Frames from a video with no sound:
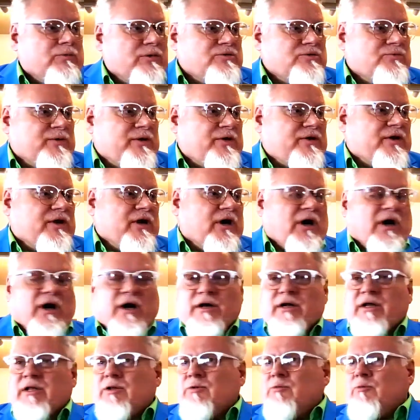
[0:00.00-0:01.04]
with
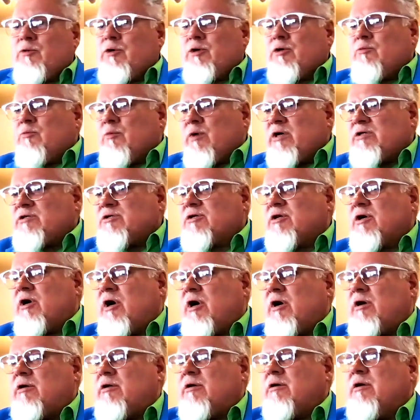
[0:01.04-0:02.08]
God, and the Word was
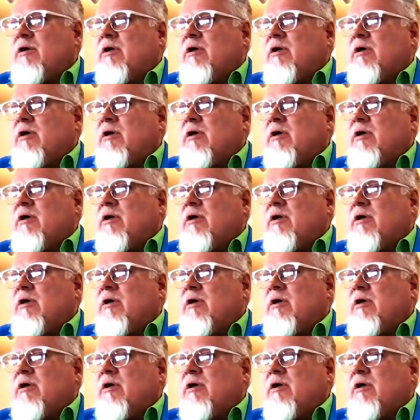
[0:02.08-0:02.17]
God.